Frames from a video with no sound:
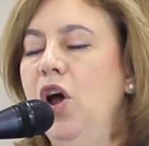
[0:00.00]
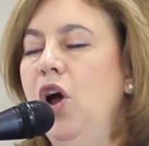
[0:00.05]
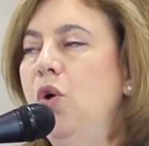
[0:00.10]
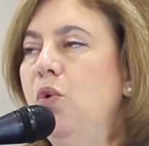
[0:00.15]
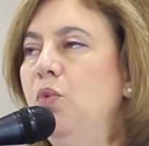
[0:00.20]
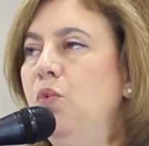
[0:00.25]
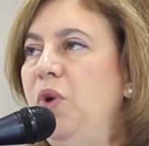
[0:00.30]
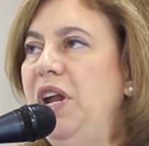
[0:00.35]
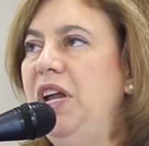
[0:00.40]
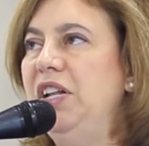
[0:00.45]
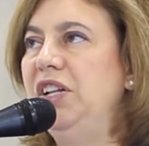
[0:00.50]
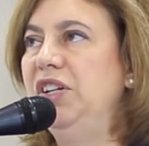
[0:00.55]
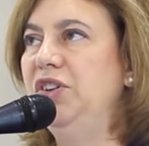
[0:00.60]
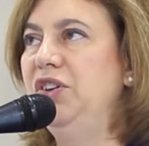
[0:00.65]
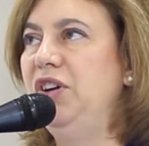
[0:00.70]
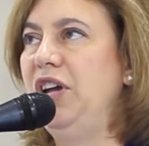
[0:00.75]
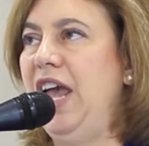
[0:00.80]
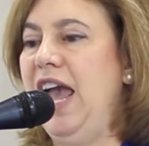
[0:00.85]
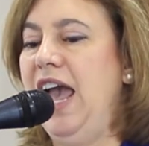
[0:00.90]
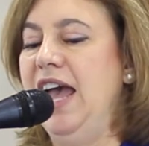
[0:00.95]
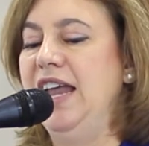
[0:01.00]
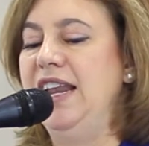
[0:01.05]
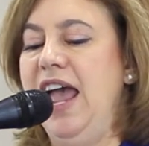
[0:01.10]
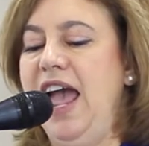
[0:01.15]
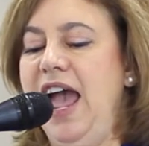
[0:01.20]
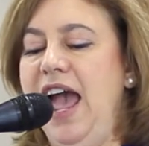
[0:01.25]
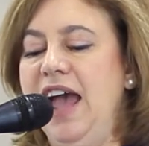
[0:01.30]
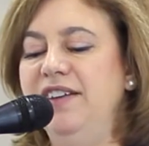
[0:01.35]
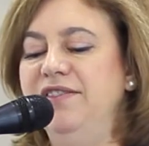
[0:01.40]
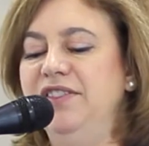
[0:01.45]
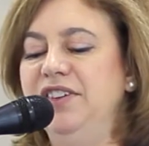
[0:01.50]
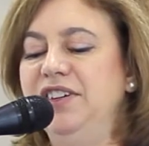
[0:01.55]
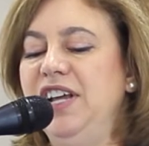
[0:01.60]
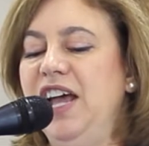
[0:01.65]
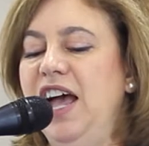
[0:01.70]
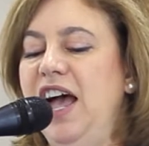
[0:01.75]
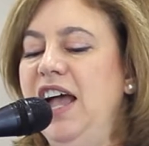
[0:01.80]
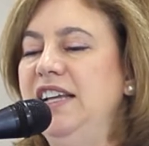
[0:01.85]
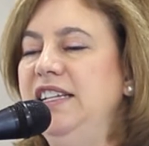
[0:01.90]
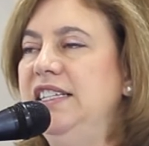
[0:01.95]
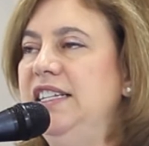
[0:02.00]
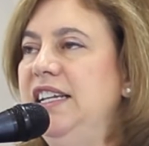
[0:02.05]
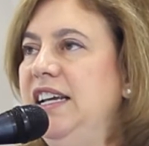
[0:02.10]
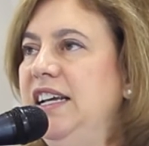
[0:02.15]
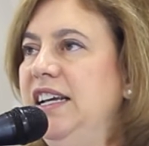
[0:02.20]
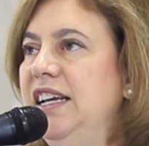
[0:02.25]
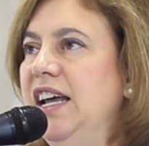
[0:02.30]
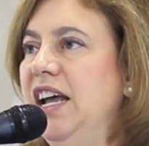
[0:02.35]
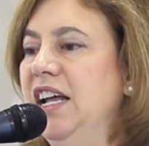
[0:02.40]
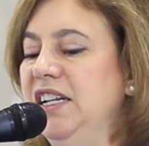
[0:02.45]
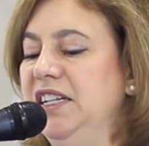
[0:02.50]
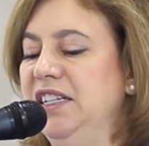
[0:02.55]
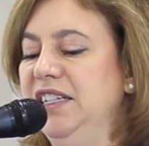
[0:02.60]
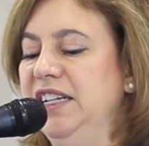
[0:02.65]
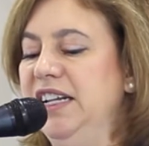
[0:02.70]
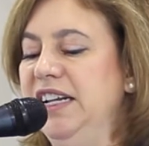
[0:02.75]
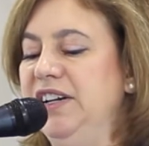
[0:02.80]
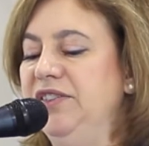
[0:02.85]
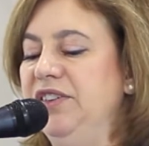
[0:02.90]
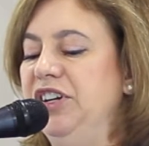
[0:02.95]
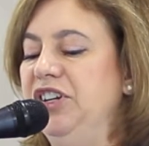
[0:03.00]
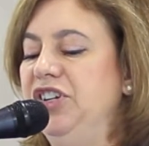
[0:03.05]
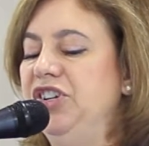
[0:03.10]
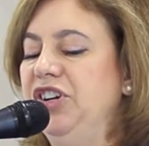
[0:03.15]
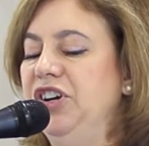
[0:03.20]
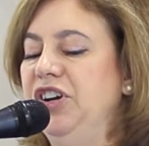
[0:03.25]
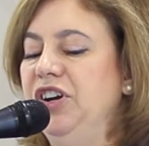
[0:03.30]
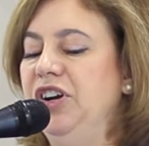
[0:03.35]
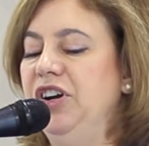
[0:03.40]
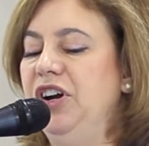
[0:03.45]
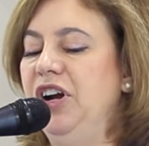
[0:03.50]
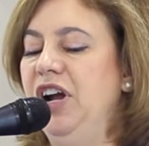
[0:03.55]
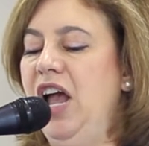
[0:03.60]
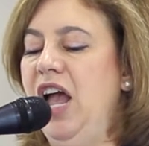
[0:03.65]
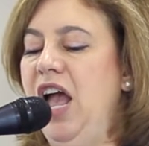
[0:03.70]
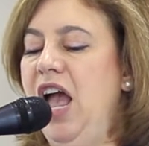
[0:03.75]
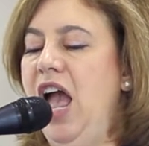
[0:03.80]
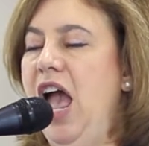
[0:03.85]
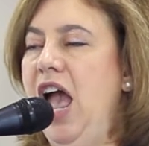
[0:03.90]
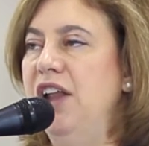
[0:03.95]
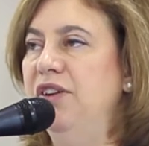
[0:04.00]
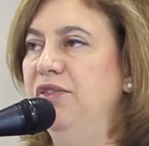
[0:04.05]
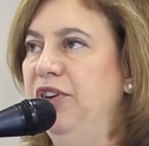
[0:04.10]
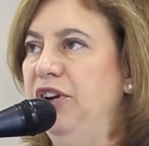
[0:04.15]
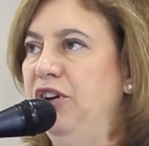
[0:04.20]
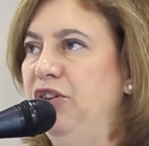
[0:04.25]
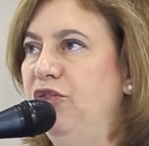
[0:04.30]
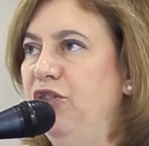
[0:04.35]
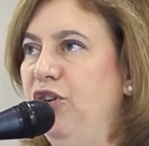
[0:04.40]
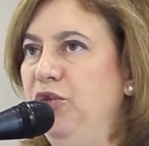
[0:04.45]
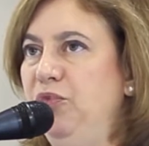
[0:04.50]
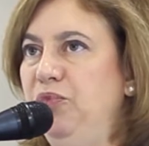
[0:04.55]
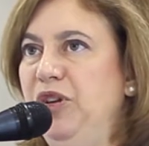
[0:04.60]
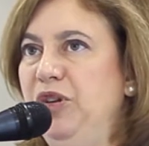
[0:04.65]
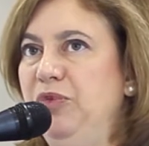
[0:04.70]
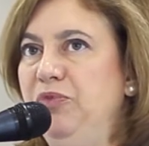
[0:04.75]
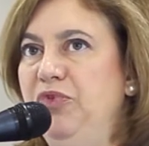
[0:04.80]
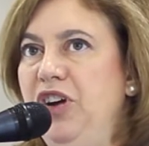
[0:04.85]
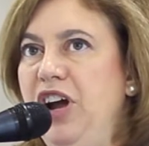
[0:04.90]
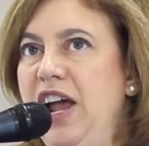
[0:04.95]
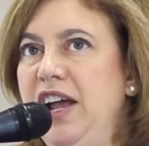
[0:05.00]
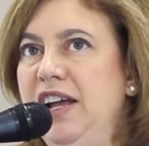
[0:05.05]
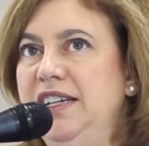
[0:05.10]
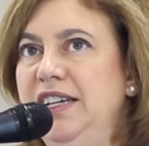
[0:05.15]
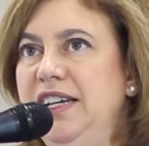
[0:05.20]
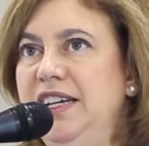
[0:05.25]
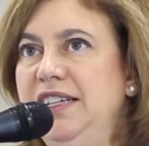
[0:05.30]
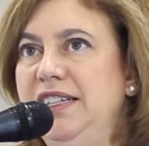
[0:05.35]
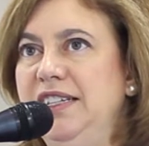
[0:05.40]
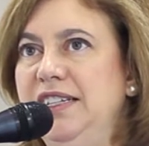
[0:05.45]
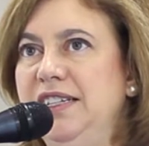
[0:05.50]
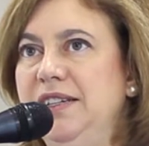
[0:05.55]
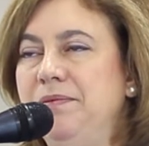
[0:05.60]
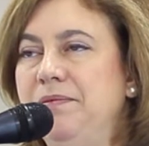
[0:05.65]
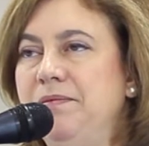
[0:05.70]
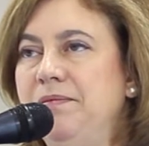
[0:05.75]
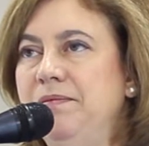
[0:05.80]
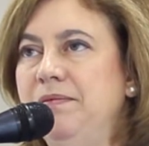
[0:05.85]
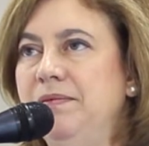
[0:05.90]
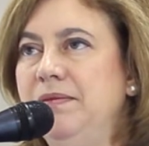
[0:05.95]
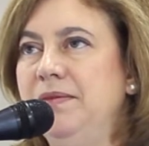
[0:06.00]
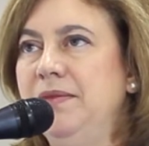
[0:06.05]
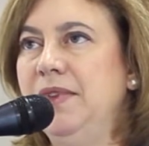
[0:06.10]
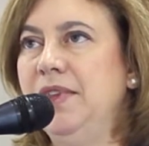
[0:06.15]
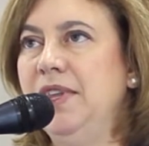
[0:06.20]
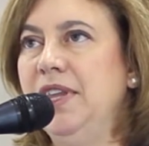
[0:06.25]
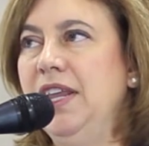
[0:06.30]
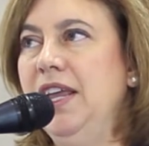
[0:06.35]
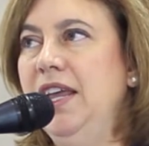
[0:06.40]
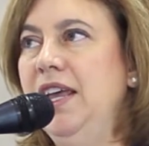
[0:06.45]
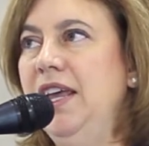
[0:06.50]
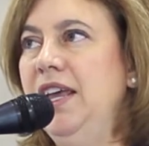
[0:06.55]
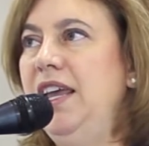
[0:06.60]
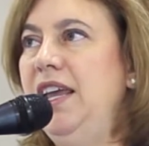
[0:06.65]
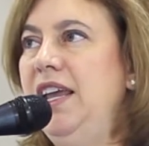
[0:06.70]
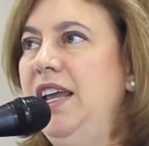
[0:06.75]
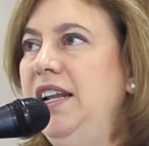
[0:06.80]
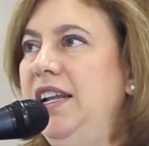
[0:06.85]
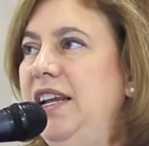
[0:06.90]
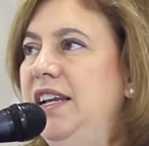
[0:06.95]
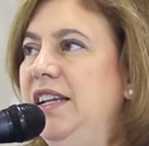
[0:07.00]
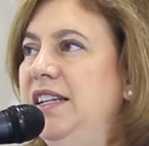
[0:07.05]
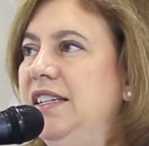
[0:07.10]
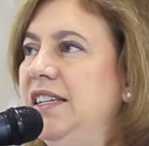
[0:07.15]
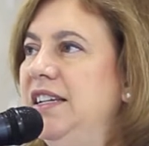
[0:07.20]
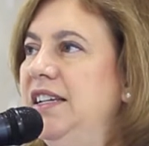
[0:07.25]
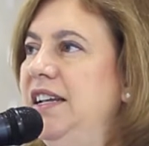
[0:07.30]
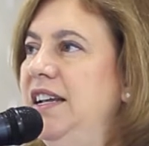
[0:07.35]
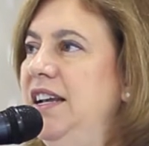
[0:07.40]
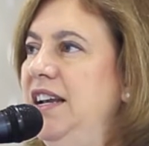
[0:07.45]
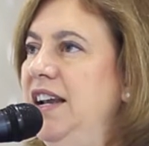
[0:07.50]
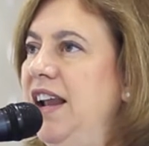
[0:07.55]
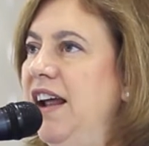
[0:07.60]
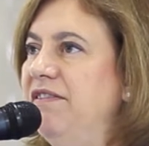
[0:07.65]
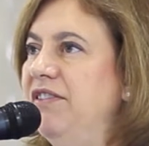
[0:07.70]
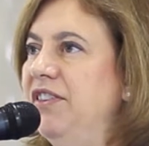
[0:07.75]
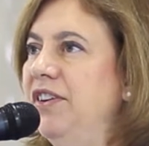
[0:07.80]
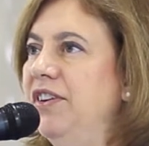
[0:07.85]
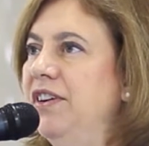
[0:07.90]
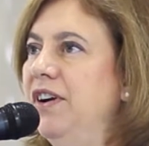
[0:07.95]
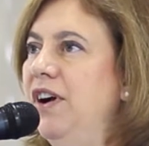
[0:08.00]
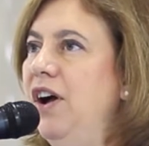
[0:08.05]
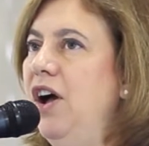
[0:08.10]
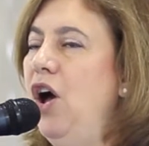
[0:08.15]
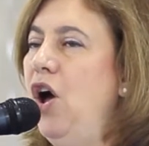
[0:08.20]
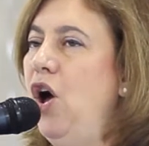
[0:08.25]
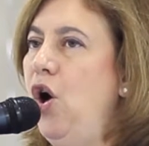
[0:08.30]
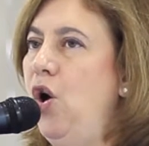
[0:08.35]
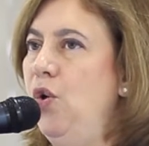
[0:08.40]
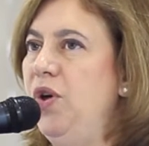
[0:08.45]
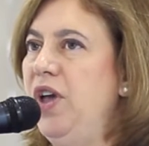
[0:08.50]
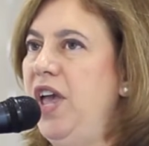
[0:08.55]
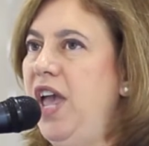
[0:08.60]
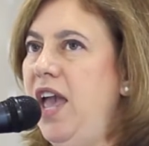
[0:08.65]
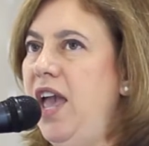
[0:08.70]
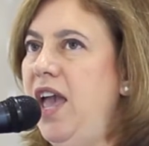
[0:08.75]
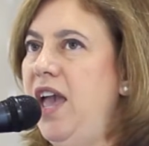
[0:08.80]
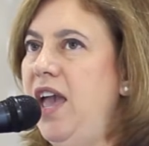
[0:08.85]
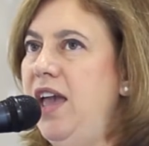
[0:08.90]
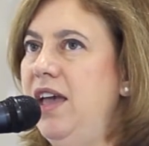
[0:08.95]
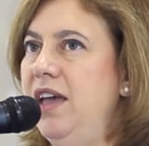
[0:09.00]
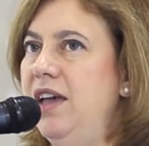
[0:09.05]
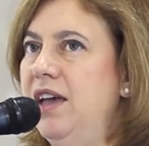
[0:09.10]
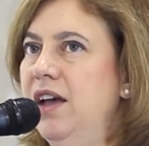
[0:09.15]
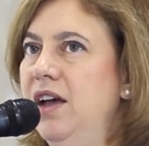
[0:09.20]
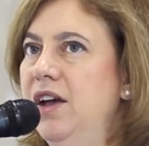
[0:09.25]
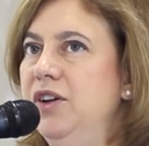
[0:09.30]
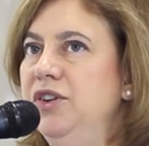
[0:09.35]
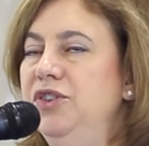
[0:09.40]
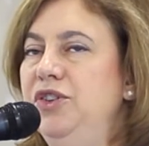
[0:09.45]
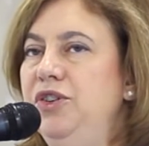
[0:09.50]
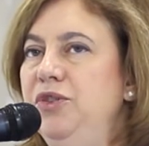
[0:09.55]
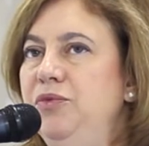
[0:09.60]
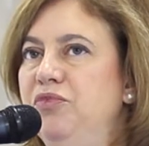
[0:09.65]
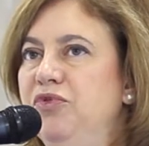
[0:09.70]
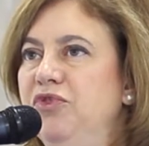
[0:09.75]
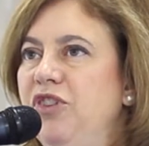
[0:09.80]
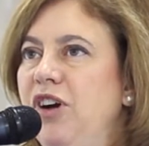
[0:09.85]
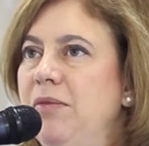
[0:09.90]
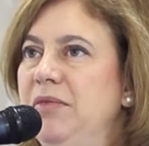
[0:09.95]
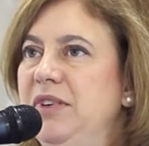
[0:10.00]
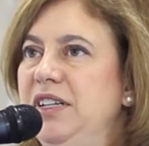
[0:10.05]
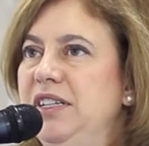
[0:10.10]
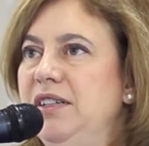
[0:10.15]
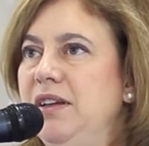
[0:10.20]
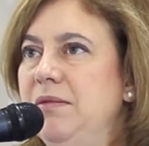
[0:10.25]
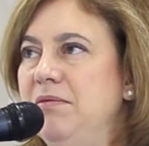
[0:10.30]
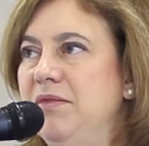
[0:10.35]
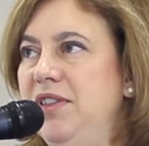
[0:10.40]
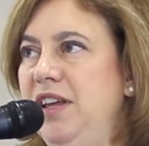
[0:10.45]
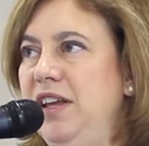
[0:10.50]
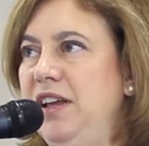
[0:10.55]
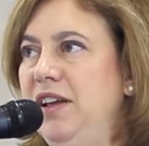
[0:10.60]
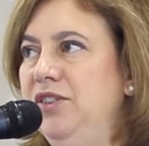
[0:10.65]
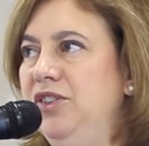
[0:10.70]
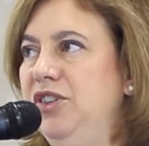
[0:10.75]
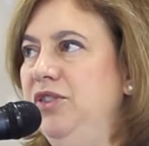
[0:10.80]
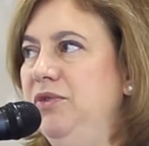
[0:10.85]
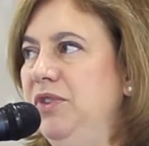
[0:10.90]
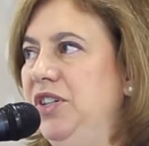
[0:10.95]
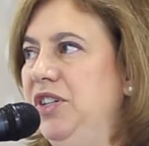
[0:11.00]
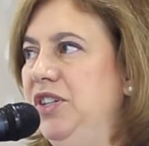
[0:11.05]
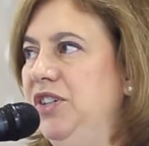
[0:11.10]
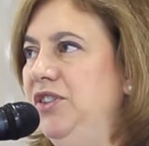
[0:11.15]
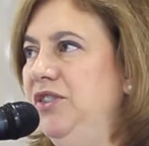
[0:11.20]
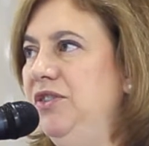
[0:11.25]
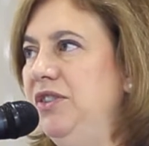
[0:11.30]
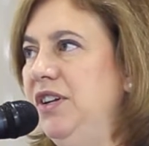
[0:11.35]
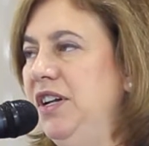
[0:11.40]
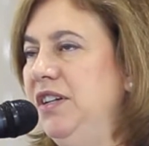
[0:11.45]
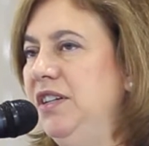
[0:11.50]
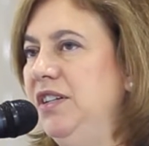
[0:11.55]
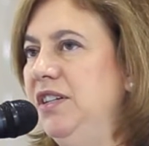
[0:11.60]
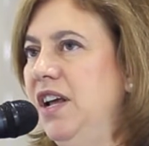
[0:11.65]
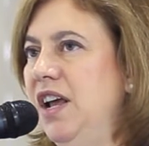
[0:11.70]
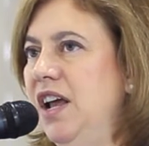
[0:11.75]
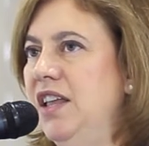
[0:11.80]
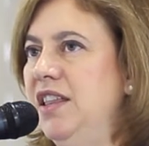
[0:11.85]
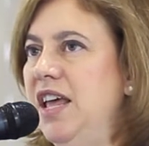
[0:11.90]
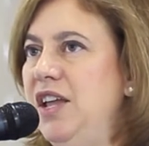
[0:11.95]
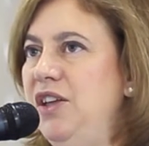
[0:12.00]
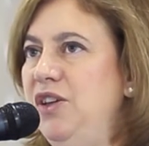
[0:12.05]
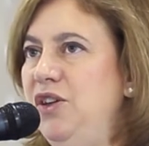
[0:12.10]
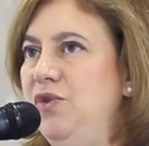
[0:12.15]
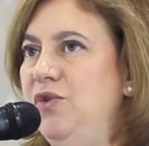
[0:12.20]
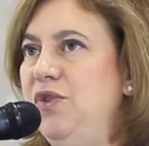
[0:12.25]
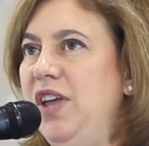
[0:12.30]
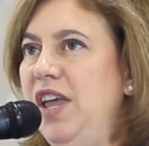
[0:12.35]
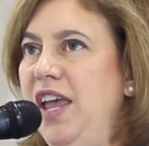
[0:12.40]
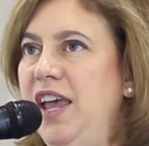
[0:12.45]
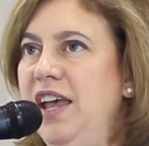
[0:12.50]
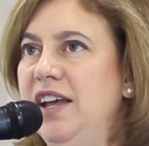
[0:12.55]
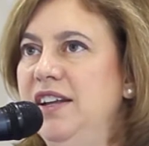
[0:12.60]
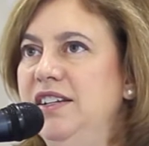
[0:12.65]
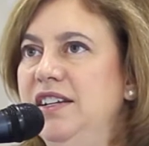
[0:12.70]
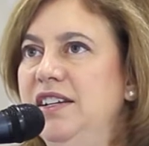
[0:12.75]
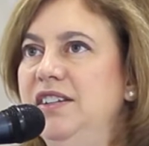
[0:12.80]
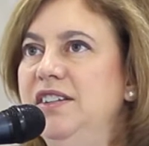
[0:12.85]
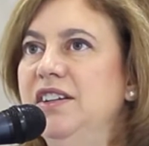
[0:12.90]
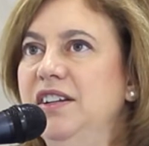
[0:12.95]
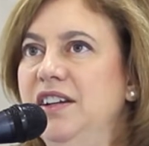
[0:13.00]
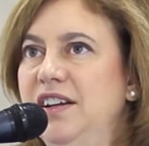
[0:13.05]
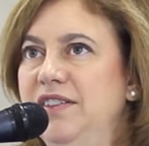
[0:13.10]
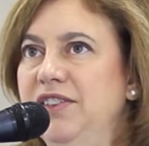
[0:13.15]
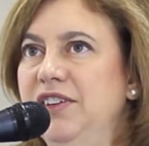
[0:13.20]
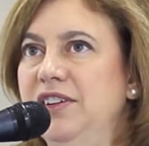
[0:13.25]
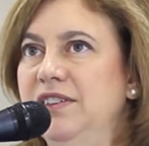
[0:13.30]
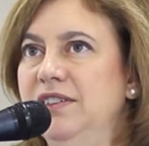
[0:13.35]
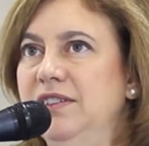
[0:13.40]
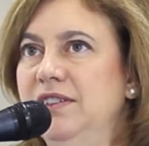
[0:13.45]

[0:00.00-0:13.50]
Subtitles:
We look at advertising, literature, and recruitment practice. It is never okay to promise something to a student that you can't deliver.